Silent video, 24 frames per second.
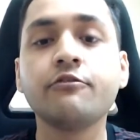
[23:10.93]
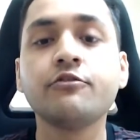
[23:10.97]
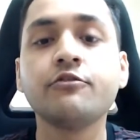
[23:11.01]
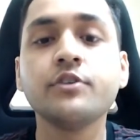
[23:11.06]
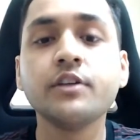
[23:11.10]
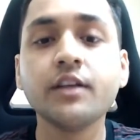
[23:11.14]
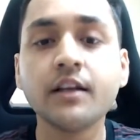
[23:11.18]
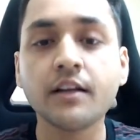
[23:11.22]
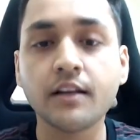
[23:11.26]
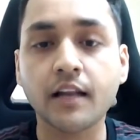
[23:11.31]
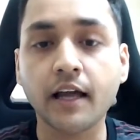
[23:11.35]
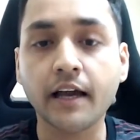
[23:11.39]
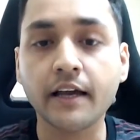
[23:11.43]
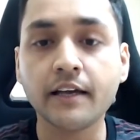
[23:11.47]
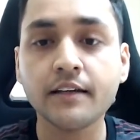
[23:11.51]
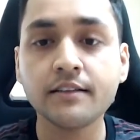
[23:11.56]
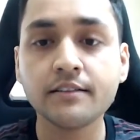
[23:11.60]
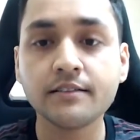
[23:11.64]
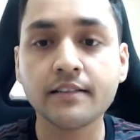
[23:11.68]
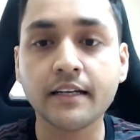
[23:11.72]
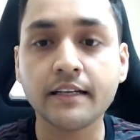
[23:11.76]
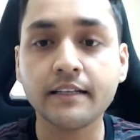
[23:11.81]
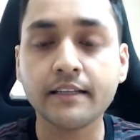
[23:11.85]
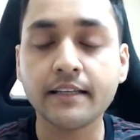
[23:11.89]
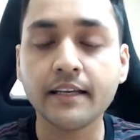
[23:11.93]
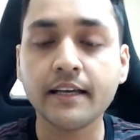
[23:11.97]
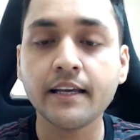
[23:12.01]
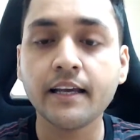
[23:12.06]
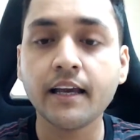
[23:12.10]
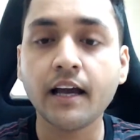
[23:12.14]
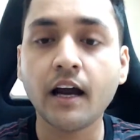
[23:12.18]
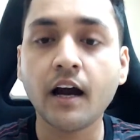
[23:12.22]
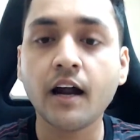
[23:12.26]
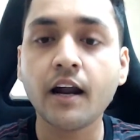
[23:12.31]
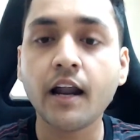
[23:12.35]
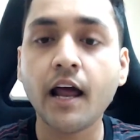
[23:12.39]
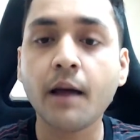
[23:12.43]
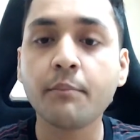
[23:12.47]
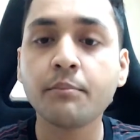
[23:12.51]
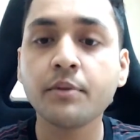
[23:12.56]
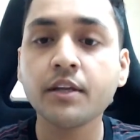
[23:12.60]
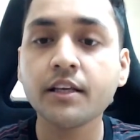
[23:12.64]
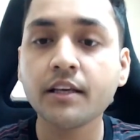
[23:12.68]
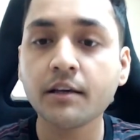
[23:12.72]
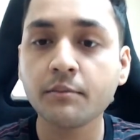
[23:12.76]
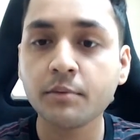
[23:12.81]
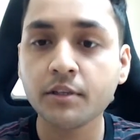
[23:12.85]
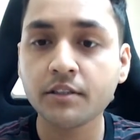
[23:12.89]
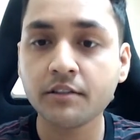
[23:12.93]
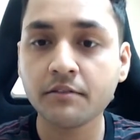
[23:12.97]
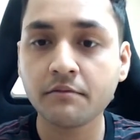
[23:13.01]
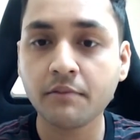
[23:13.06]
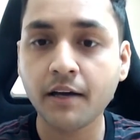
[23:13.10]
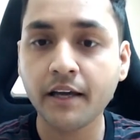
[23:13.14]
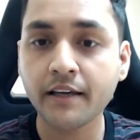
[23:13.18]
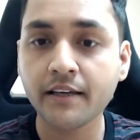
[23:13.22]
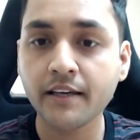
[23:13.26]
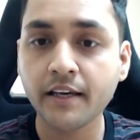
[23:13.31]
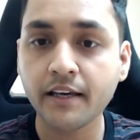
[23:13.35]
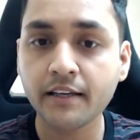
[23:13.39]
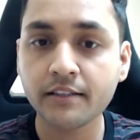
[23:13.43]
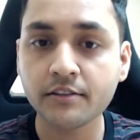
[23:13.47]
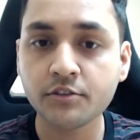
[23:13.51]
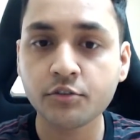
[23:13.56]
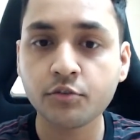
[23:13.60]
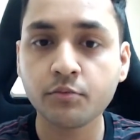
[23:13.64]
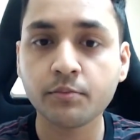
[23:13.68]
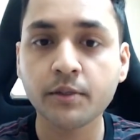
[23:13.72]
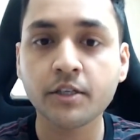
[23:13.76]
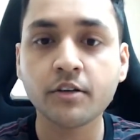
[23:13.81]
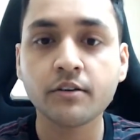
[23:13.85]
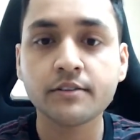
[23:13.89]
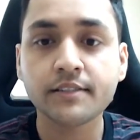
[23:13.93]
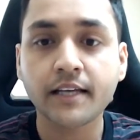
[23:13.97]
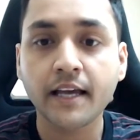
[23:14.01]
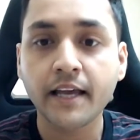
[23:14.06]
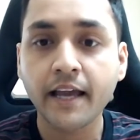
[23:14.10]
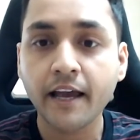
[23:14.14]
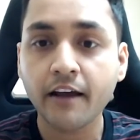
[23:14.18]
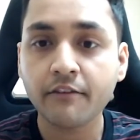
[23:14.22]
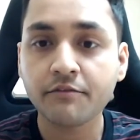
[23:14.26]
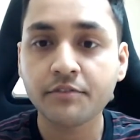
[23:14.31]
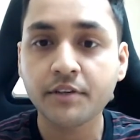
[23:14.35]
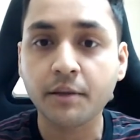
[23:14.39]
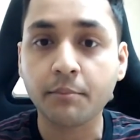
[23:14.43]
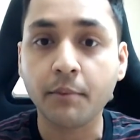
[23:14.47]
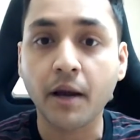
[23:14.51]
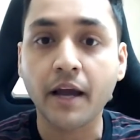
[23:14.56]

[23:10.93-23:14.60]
realized that they are applicable in my case too, because I have them.